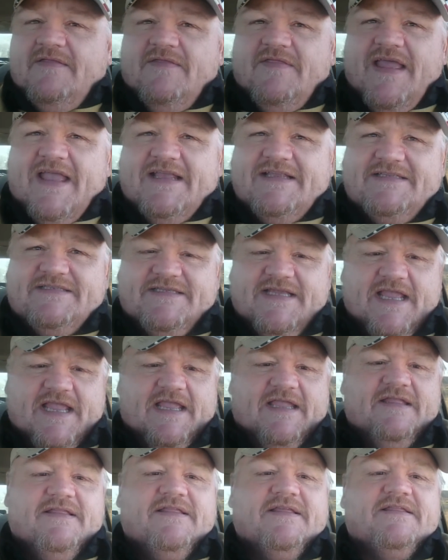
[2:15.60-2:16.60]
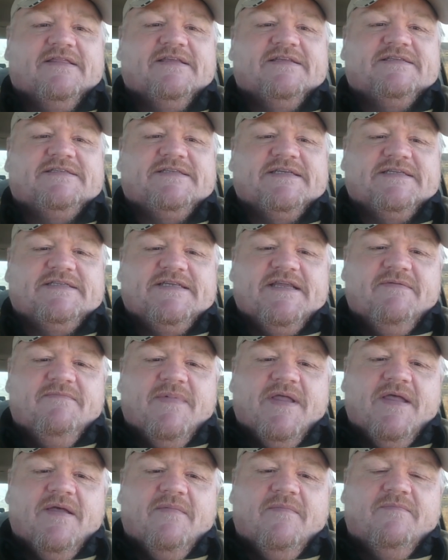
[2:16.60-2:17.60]
they say that the six
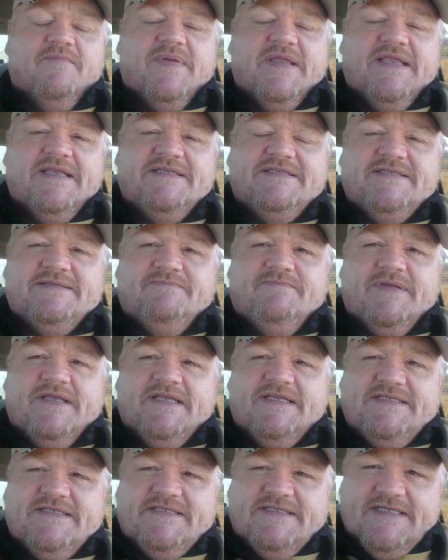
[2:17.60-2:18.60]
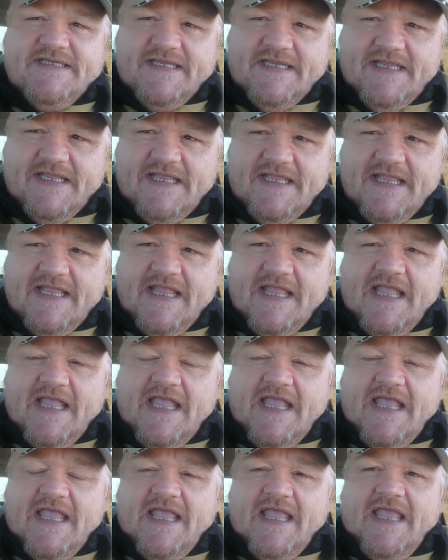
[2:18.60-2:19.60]
millimeter P P C
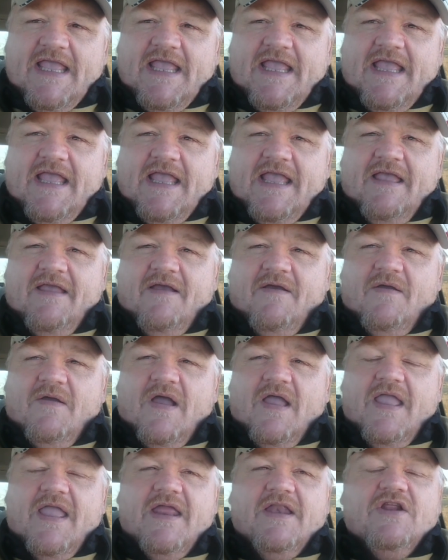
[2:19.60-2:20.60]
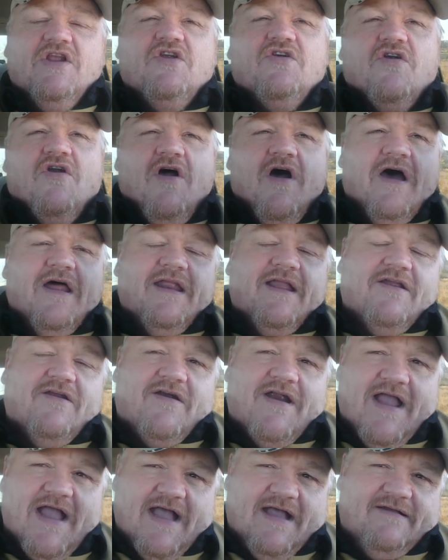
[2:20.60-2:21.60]
in
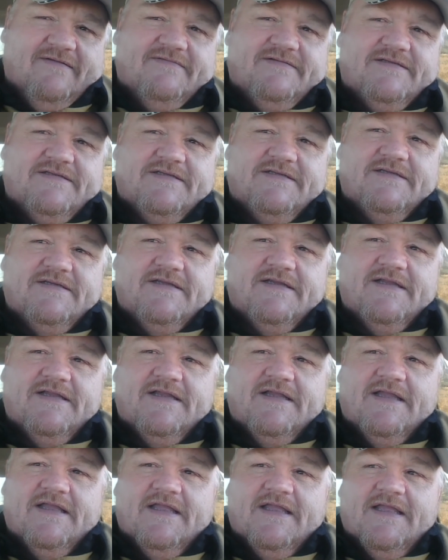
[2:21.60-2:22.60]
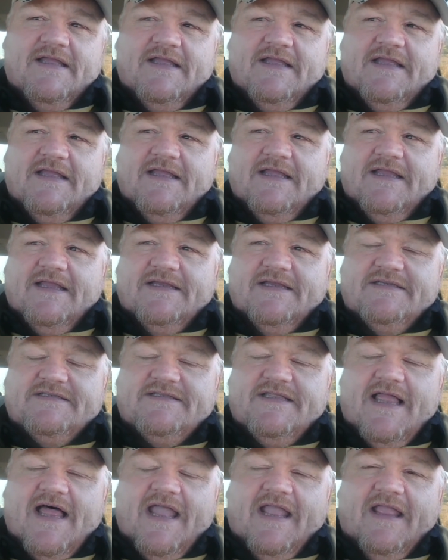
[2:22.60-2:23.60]
chronographs
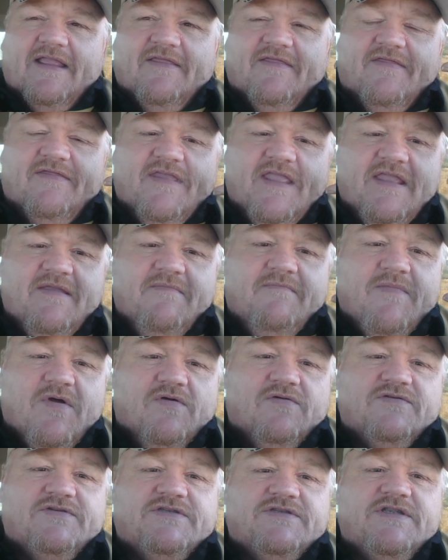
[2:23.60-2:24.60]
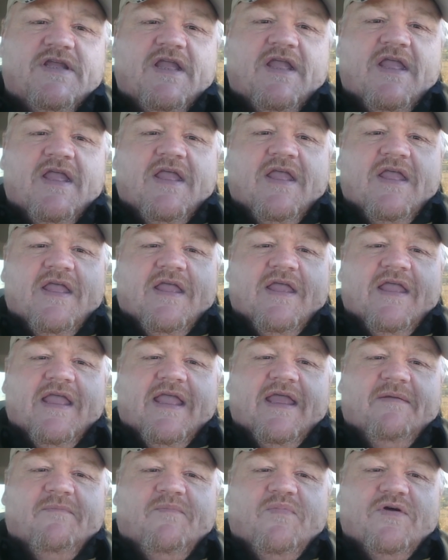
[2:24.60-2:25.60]
is like the most,
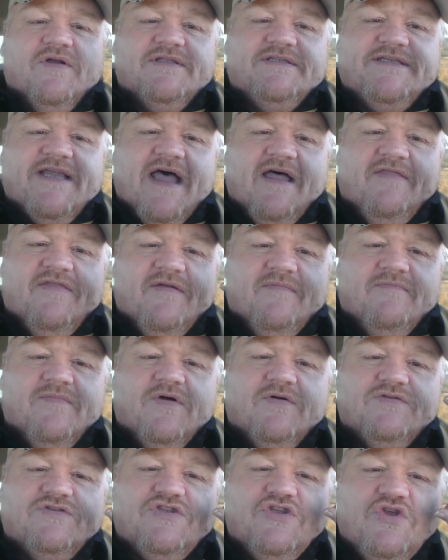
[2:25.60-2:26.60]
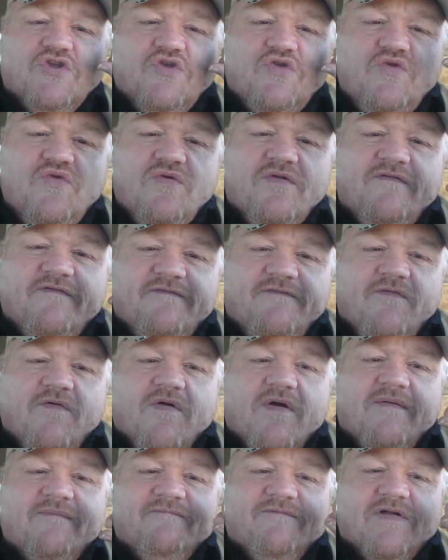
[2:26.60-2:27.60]
it puts out the most
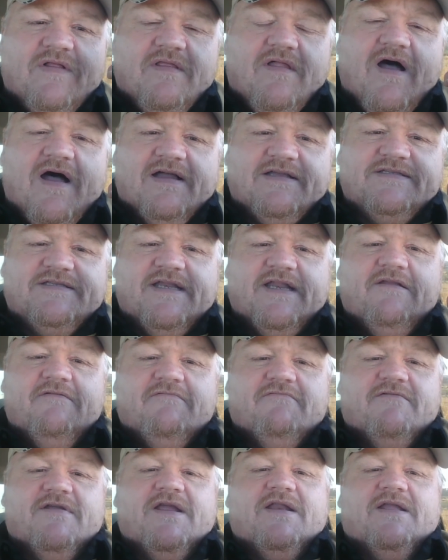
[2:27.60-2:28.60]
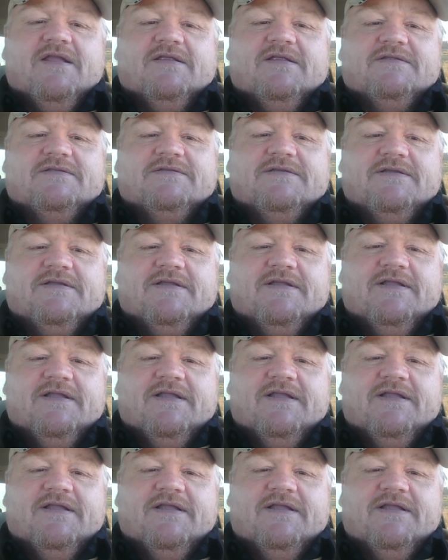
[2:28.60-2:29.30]
uniform velocity readings,